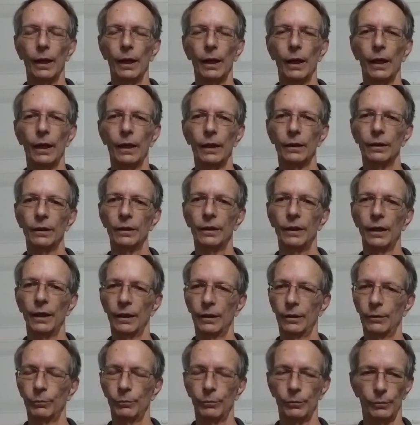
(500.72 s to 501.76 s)
and get
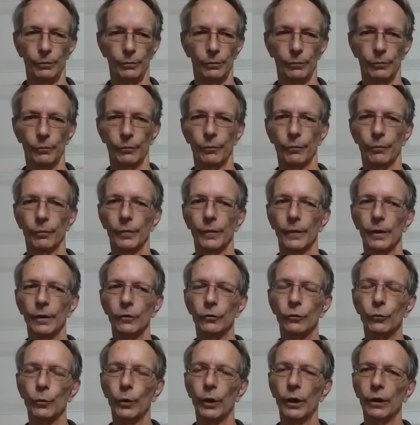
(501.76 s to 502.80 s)
him
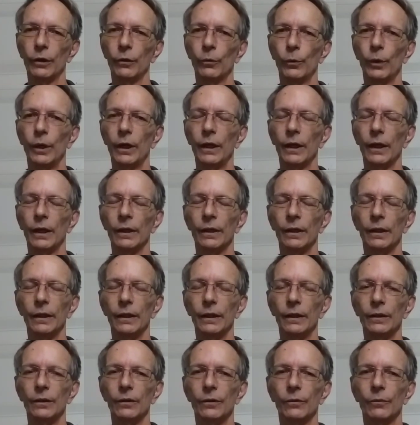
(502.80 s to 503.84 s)
squared away on
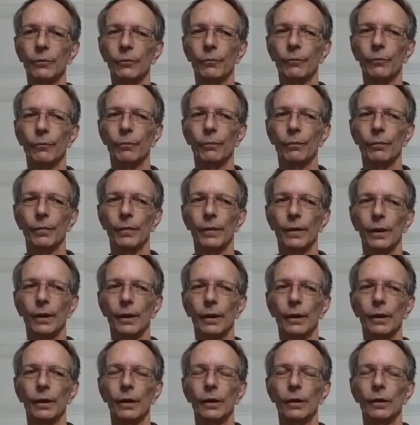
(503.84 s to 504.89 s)
that.
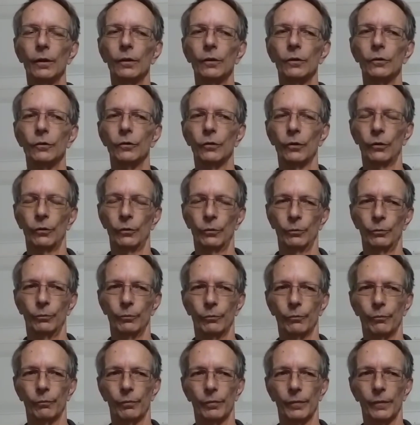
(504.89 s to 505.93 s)
So
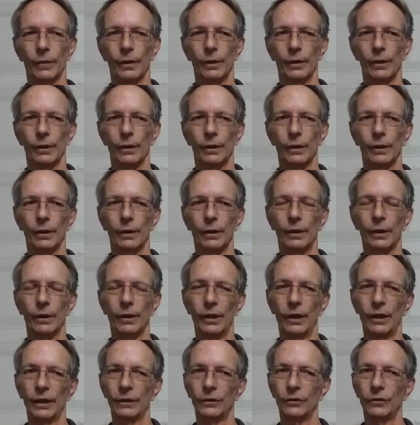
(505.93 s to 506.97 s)

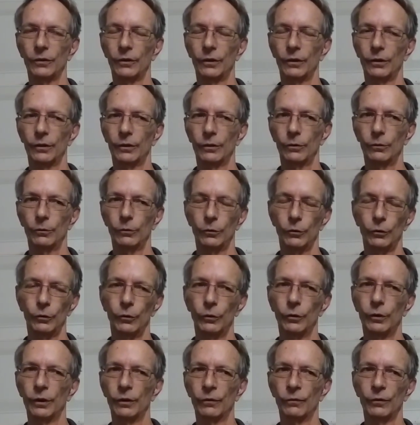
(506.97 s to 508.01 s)
that's two
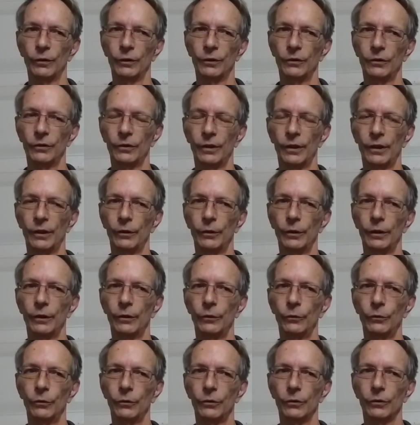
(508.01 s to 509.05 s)
different
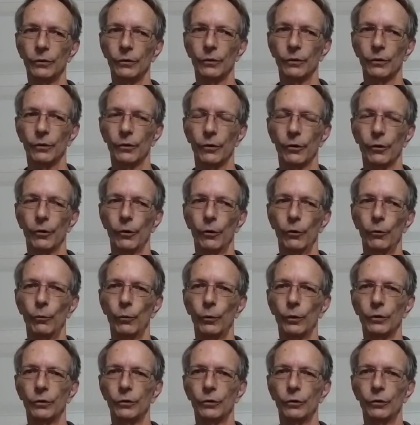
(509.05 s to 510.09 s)
scenarios
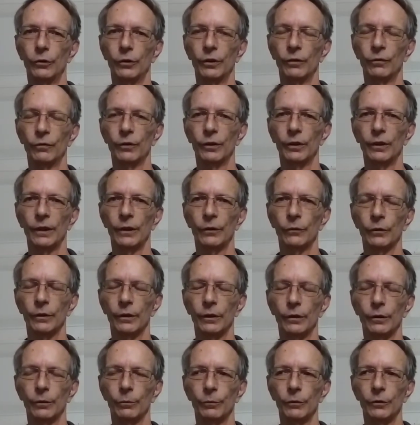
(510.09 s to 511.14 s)
with two different
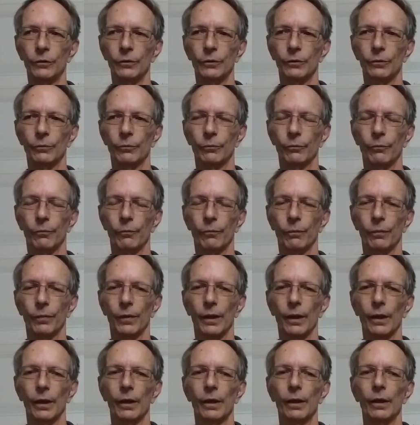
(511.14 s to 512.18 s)
outcomes.
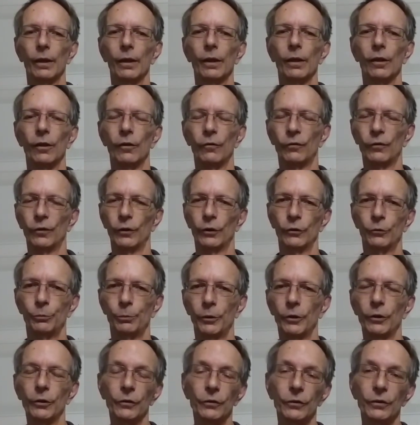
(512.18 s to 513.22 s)
The first
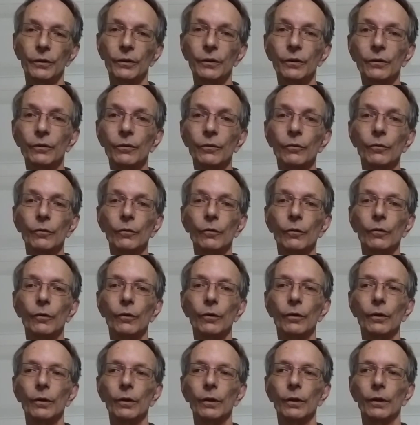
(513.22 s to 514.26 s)
person
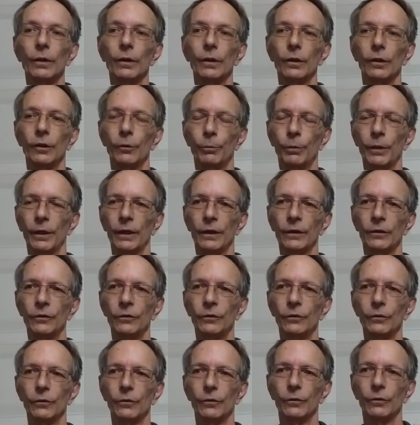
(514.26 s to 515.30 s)

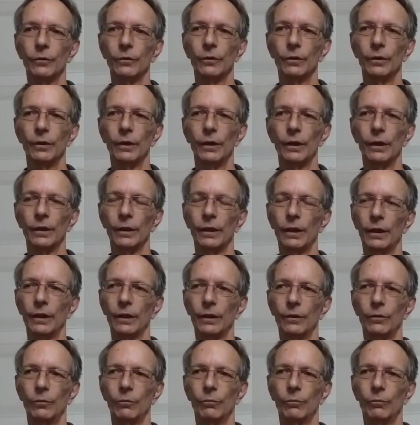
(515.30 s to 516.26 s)
depends, again,